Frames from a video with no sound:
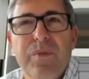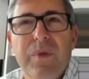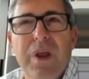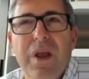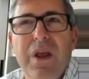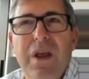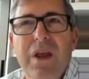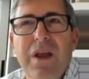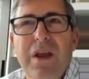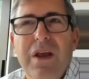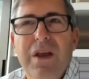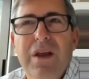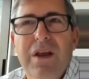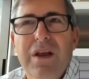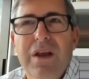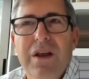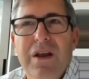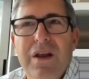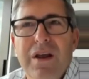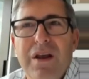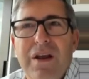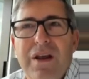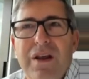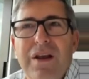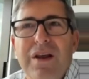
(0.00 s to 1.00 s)
Within the
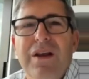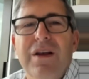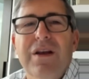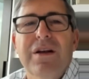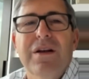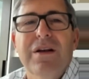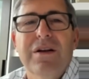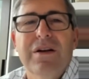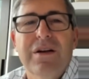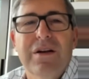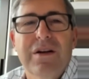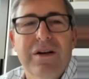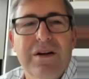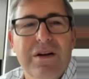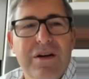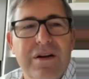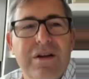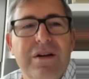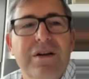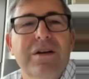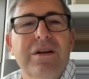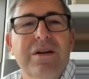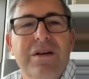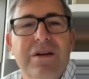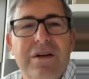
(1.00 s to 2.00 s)
corporation, you optimize
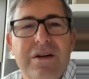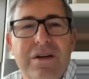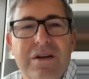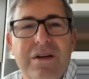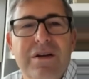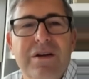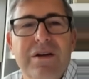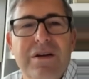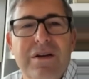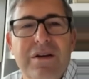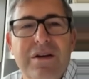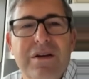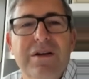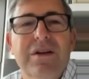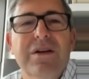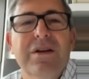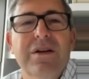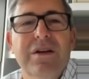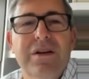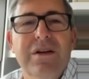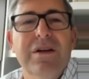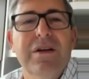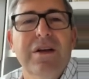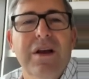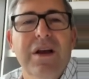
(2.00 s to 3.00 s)
everything each person can bring
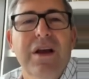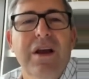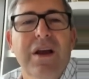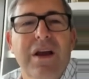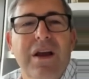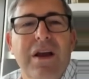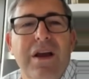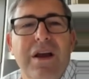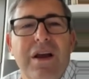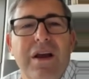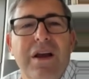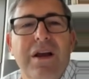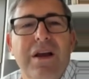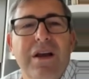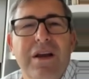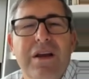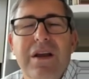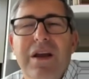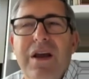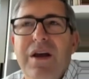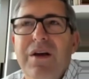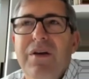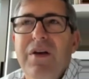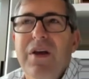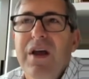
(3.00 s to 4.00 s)
to the table.
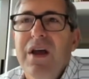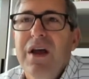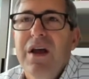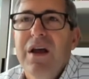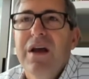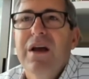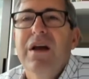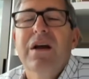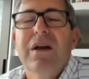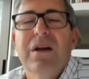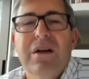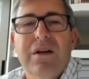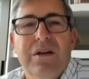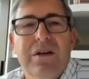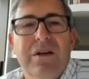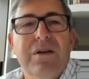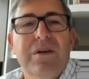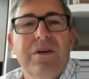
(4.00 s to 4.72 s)
Yeah. This person's